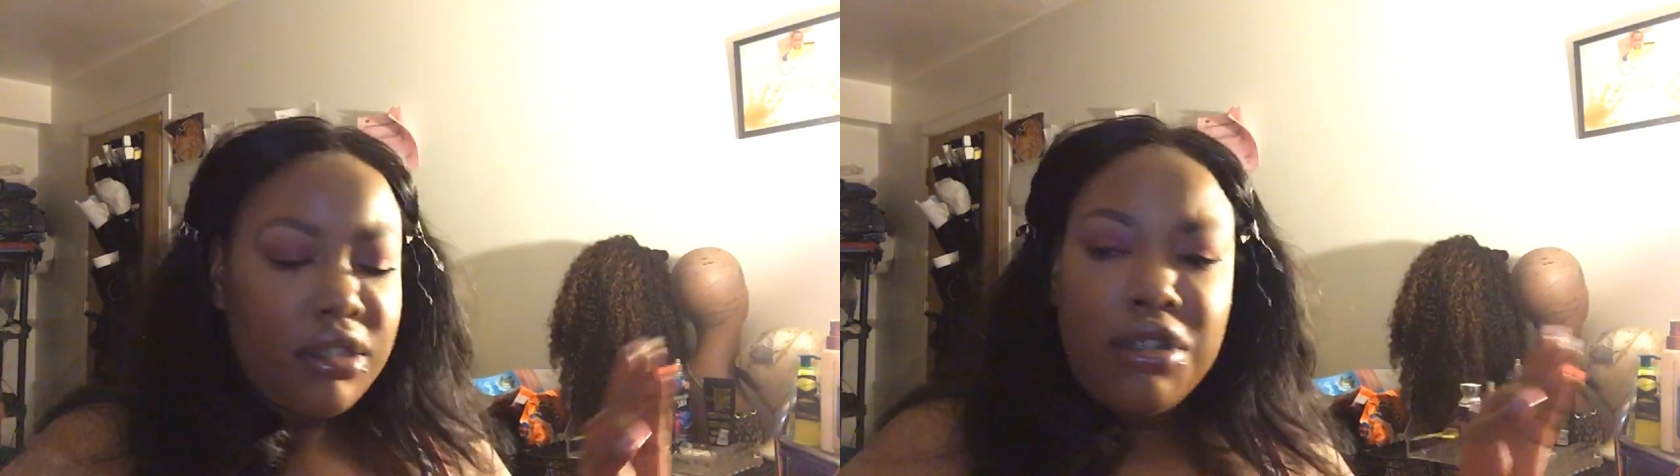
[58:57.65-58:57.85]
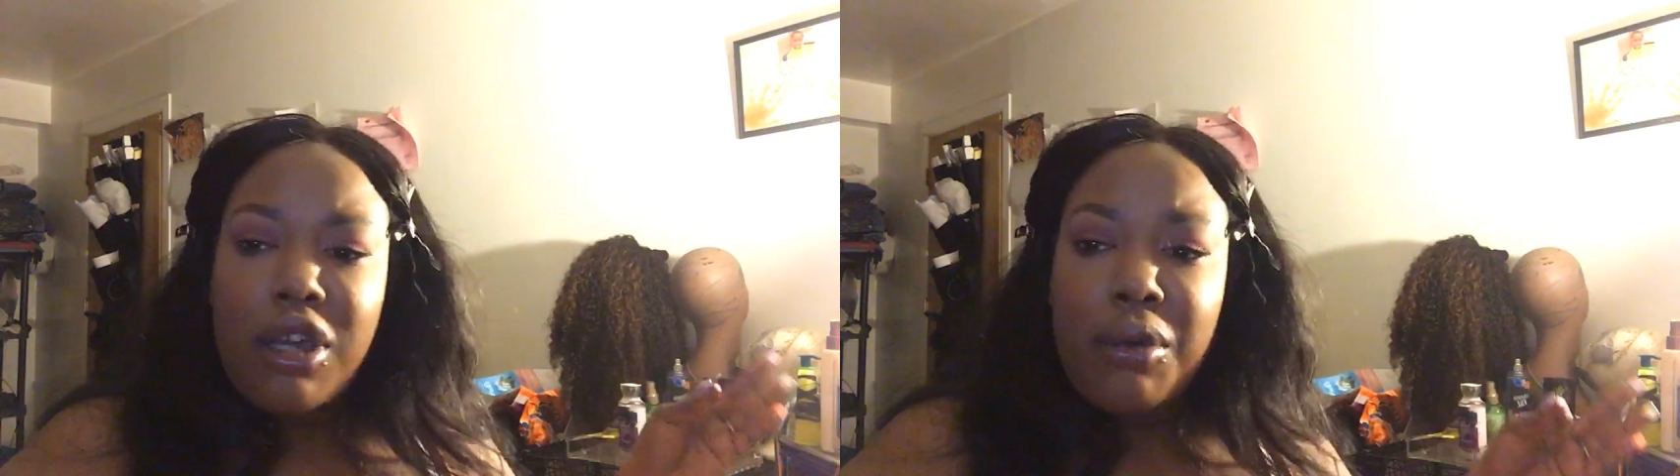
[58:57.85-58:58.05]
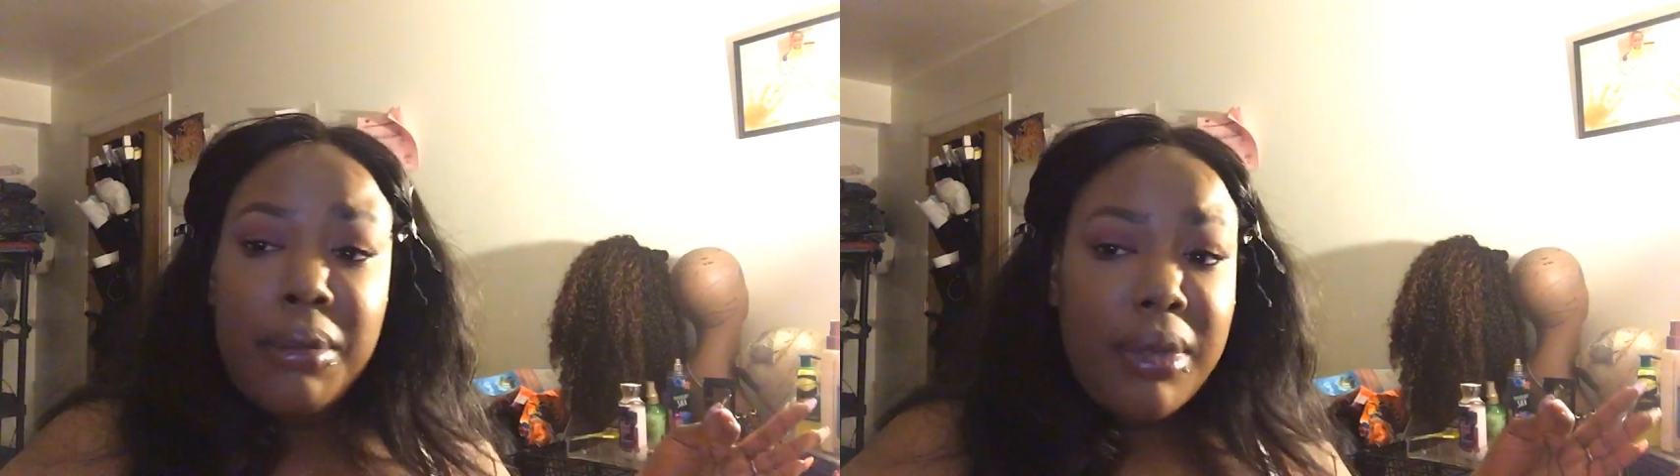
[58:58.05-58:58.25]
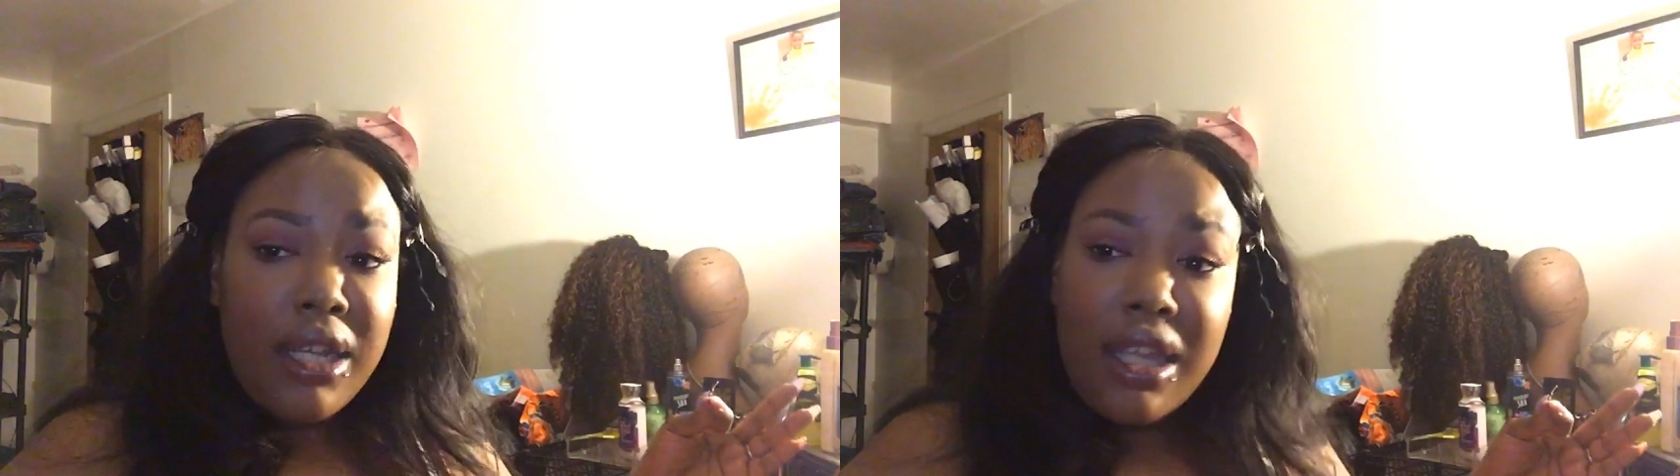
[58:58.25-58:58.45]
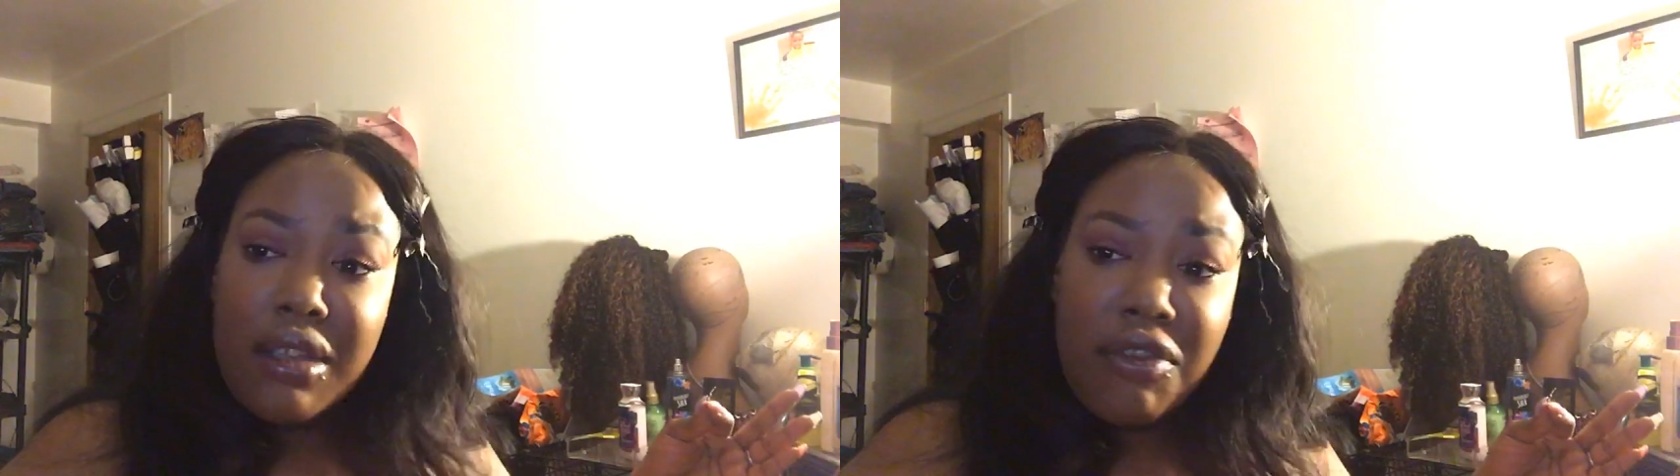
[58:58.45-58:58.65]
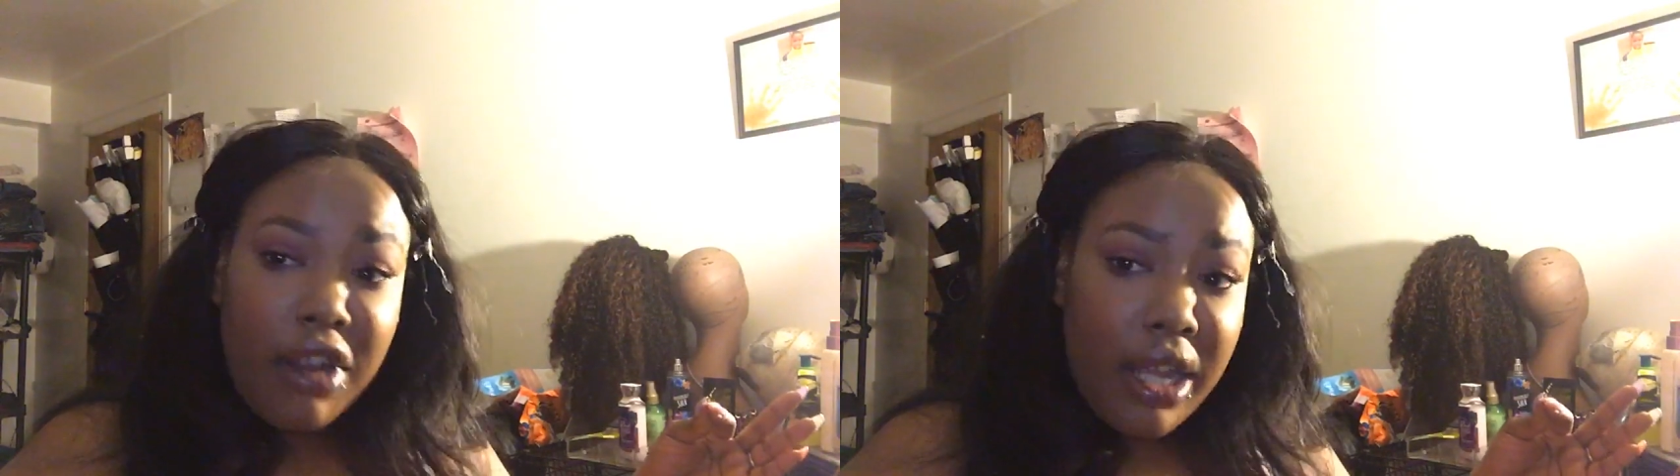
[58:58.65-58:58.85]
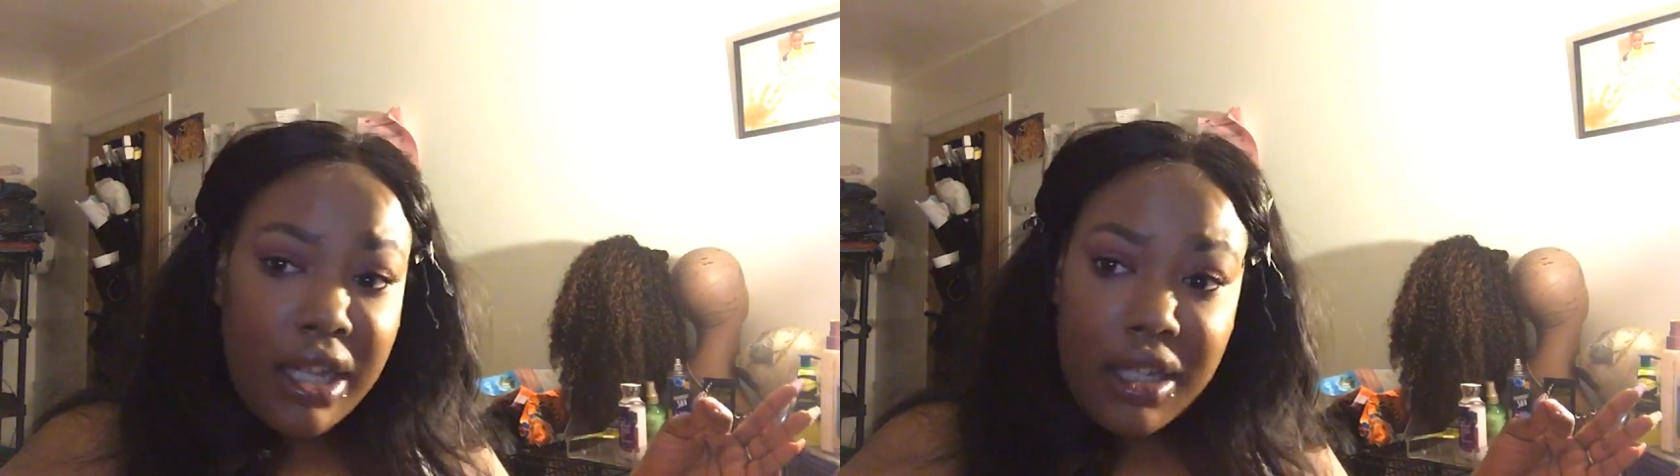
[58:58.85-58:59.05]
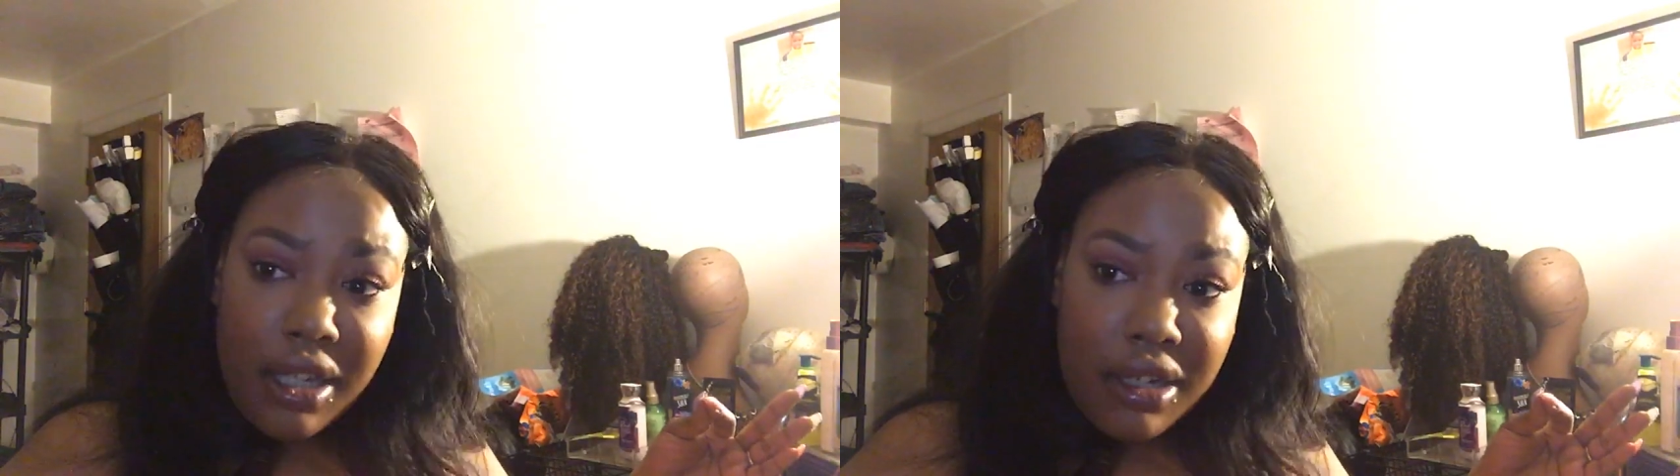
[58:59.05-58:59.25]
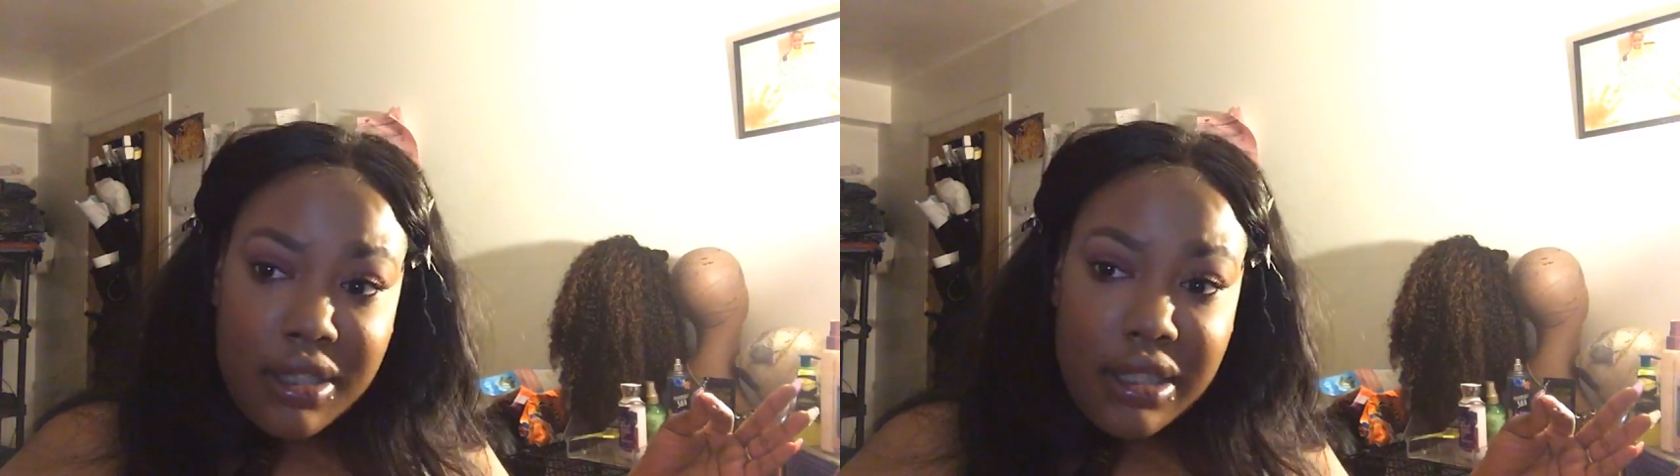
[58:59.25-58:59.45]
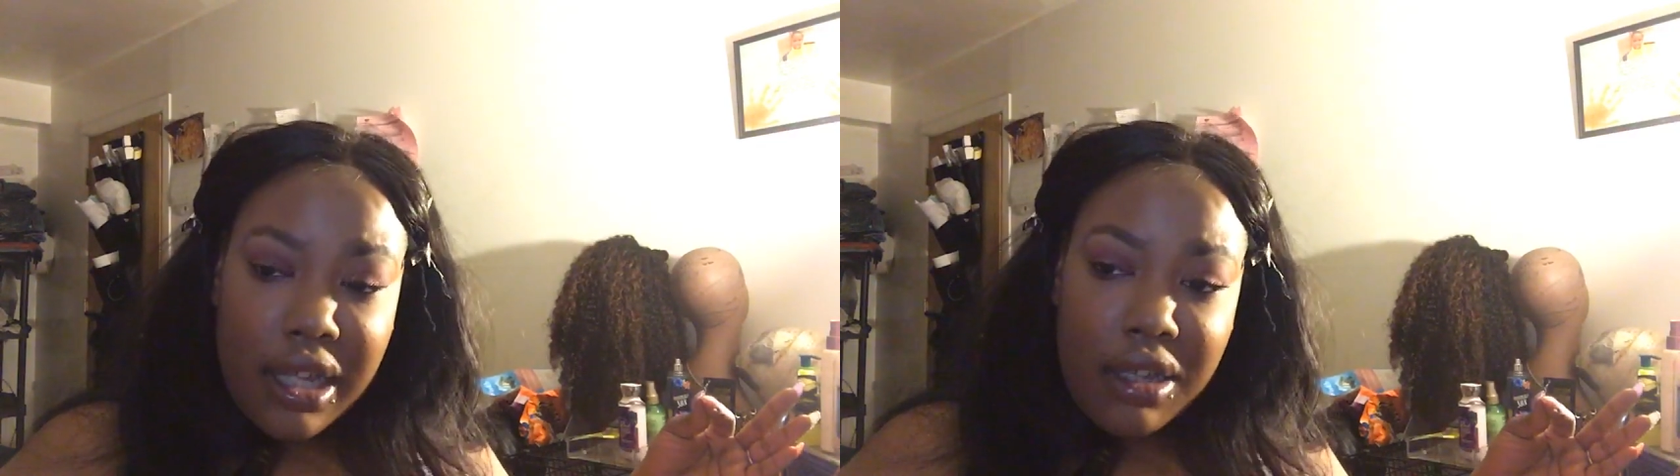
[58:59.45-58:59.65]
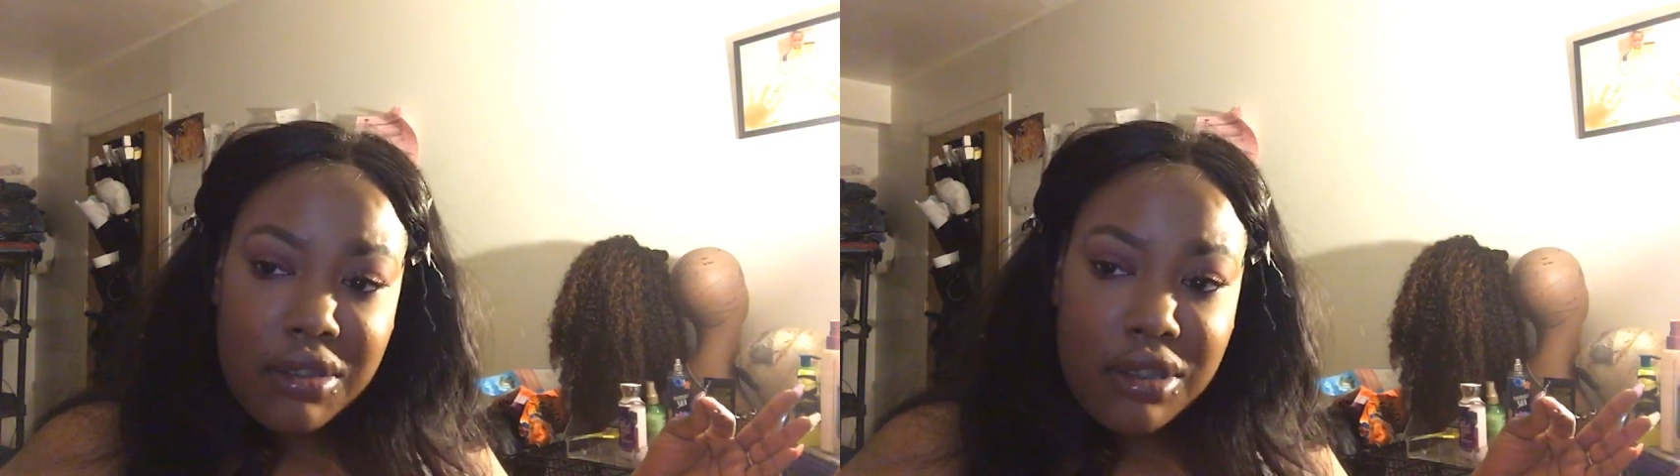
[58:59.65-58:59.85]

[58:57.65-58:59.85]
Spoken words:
you know, we've been together for 8 years now.